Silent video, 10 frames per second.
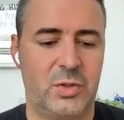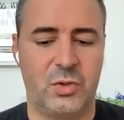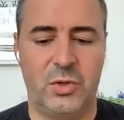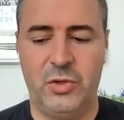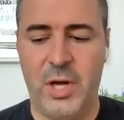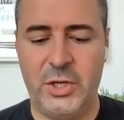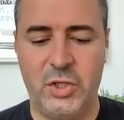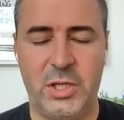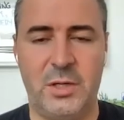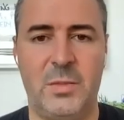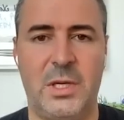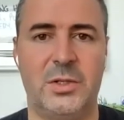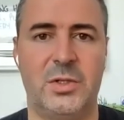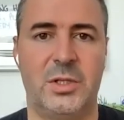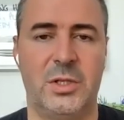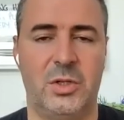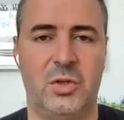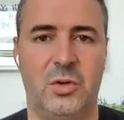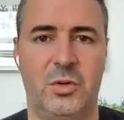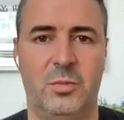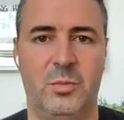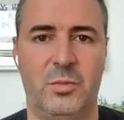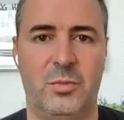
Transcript: so a tragedy means that you're